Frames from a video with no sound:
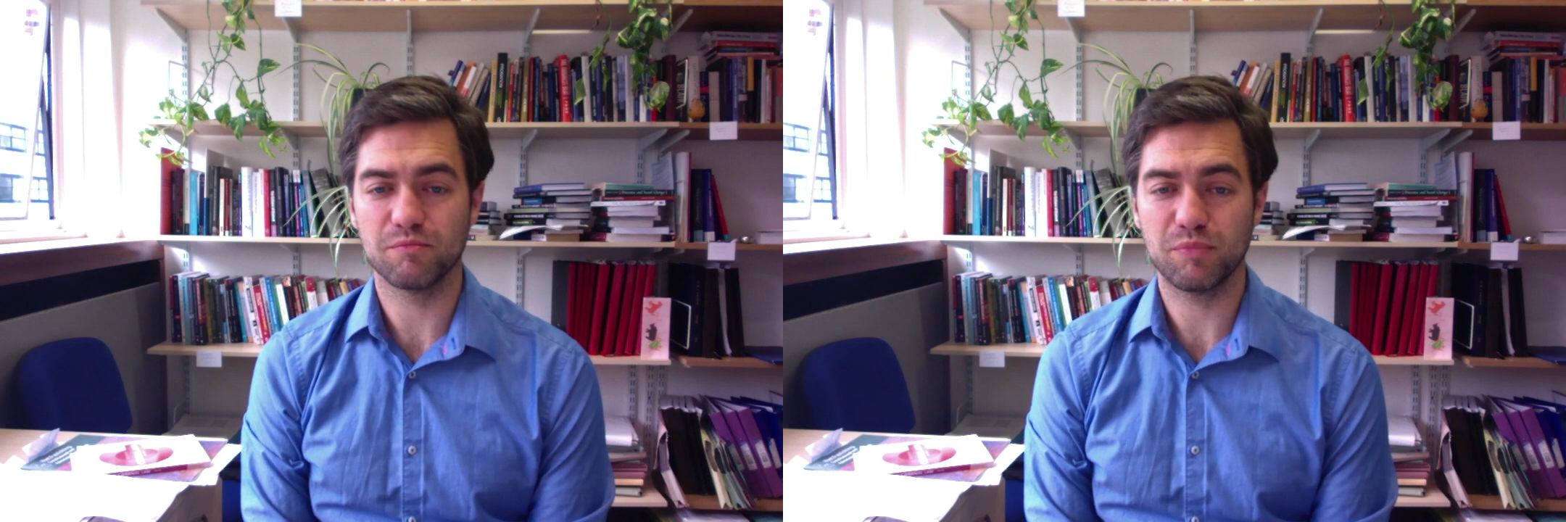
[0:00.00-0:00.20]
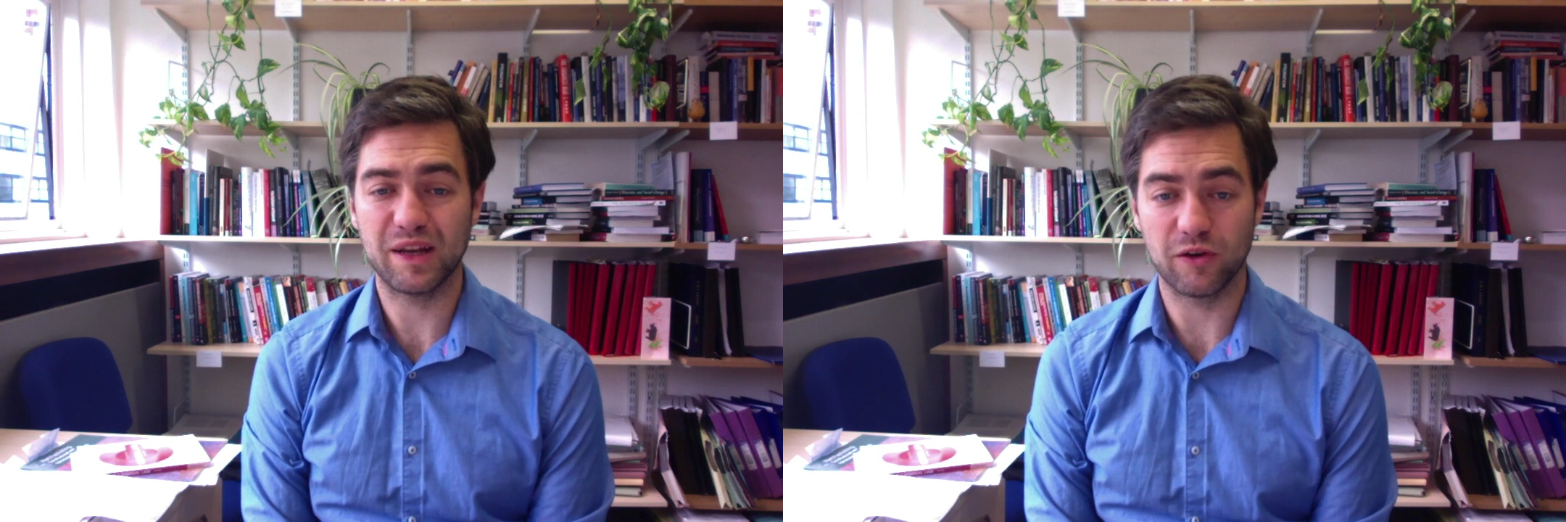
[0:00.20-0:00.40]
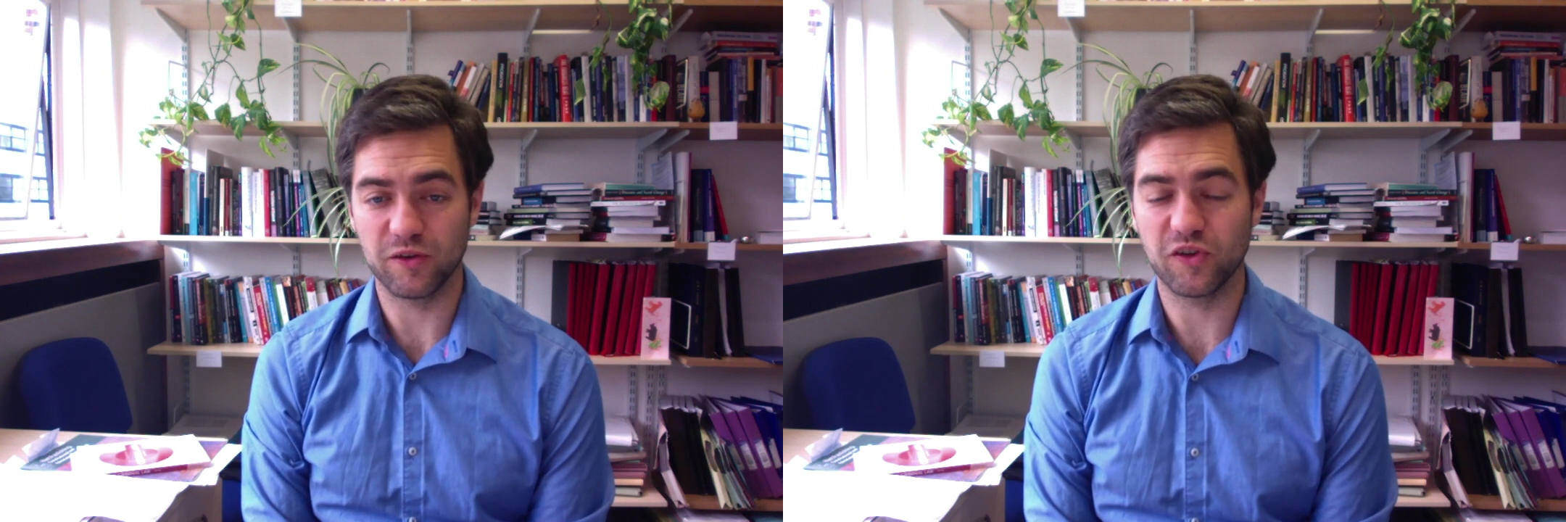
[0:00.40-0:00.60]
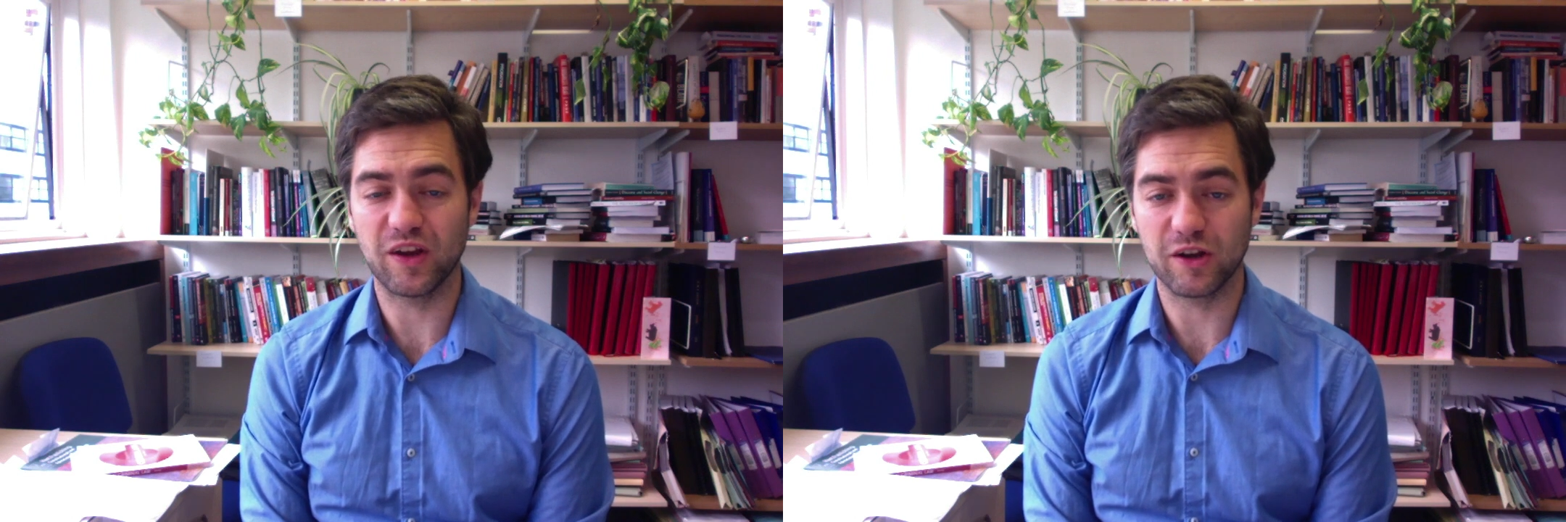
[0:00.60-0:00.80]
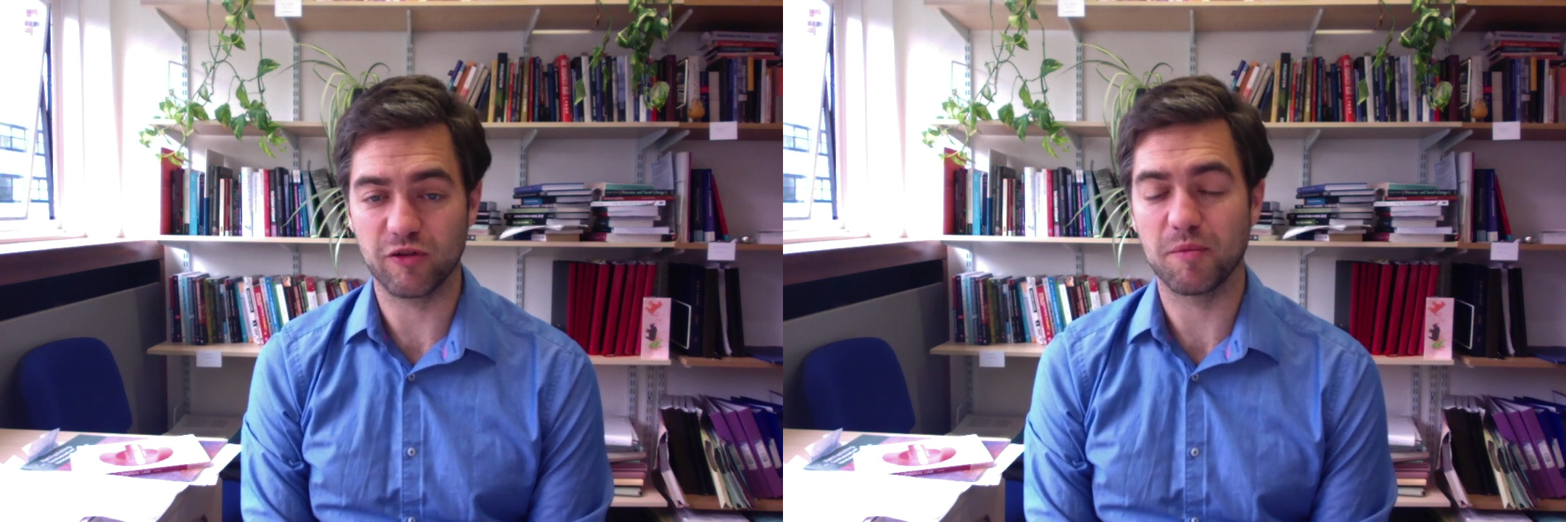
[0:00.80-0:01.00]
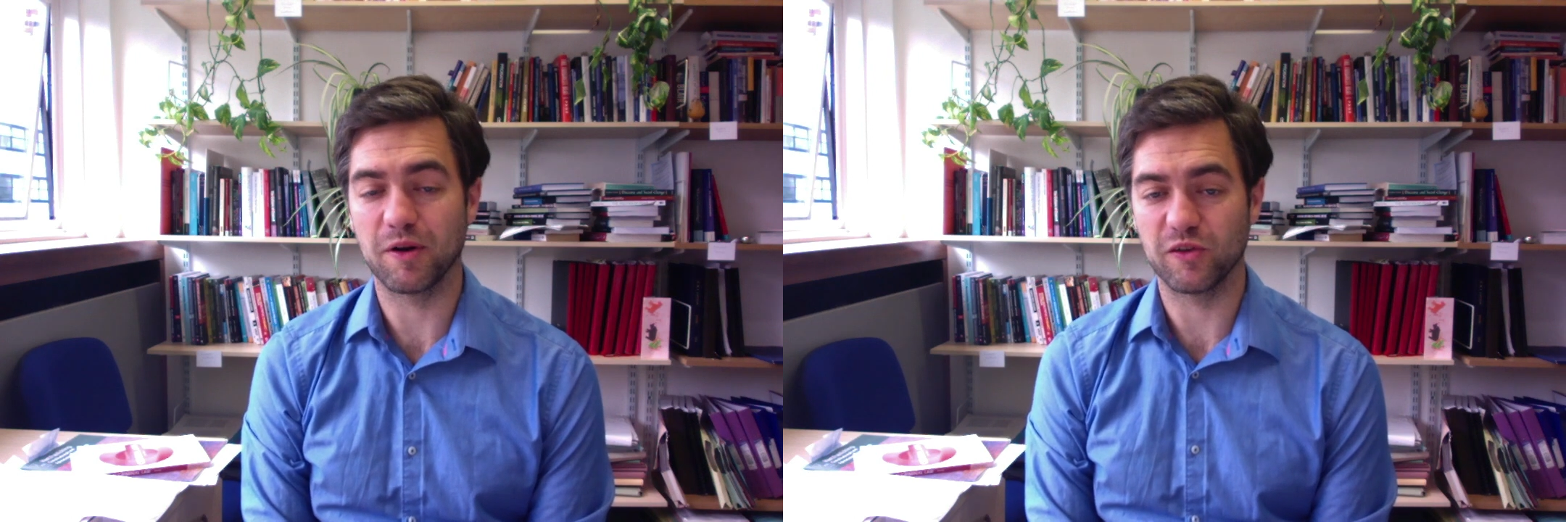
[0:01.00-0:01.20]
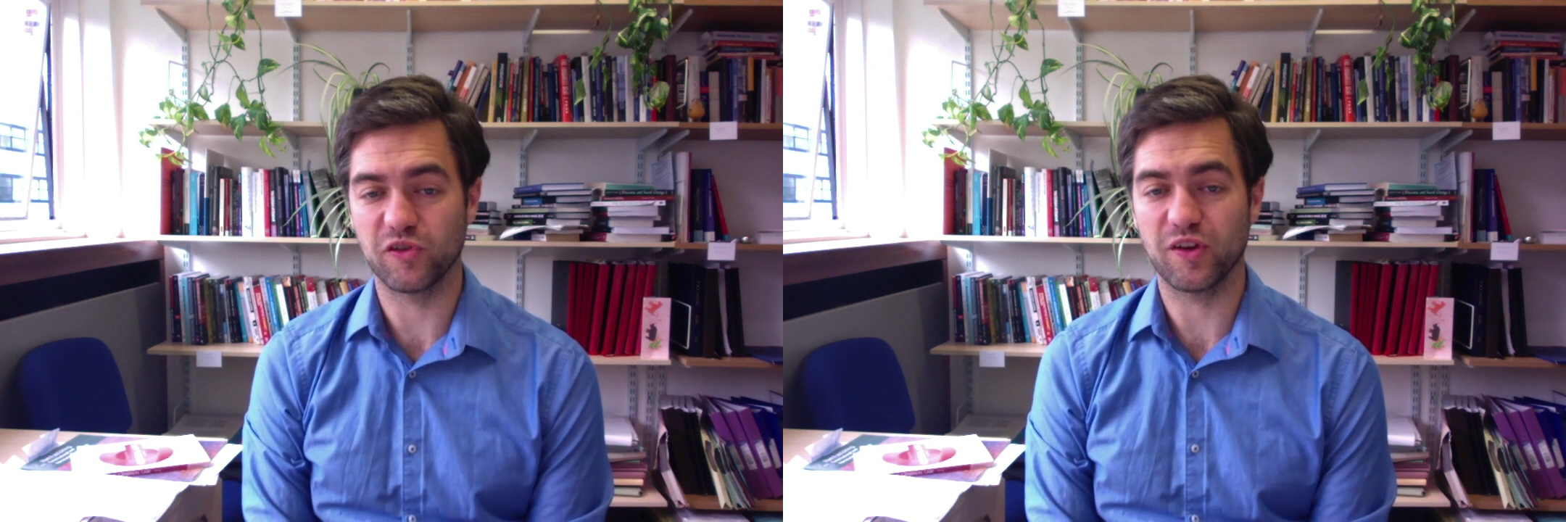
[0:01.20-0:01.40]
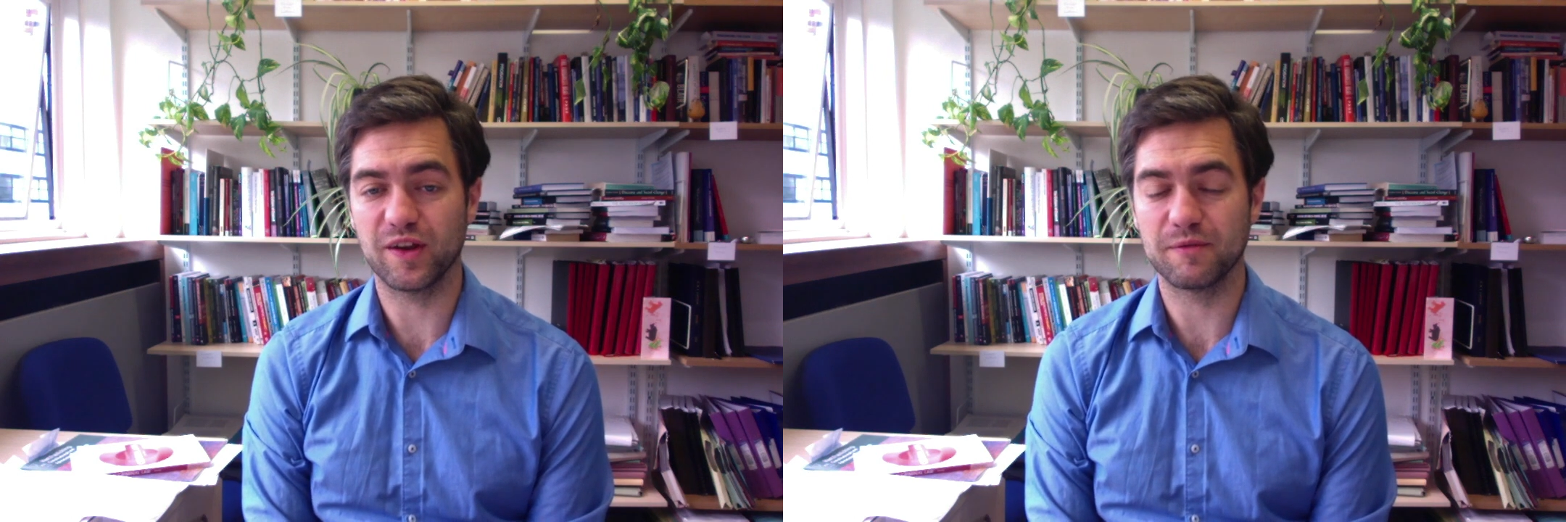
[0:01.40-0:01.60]
penology and
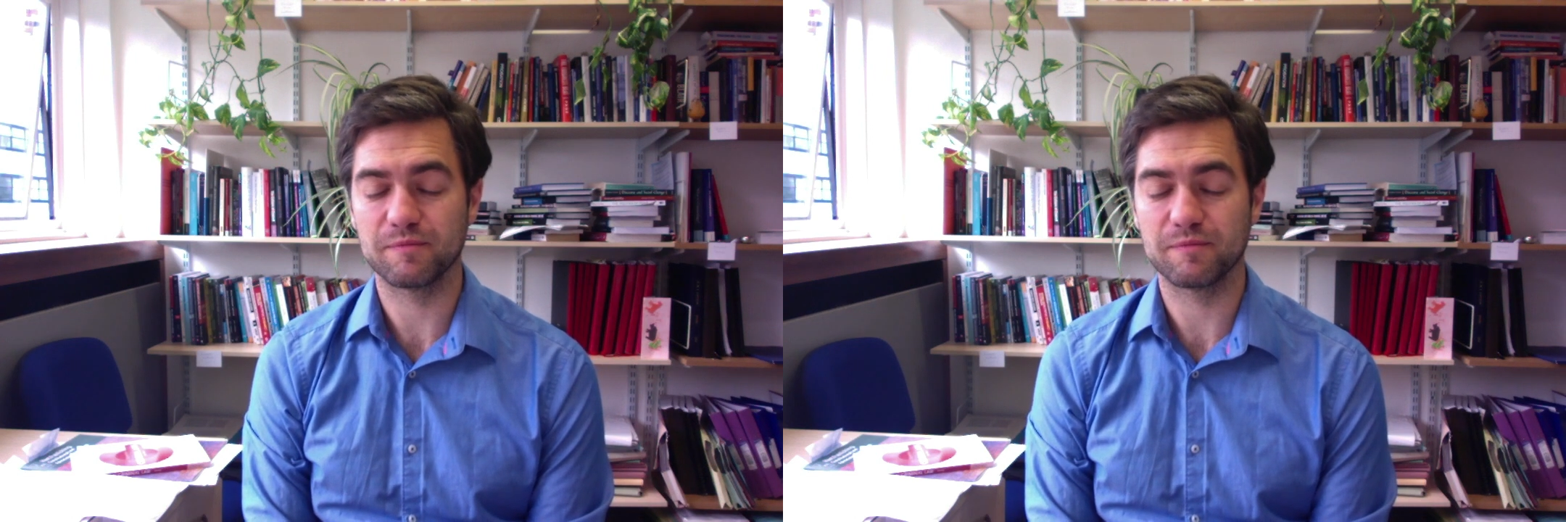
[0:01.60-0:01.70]
criminology,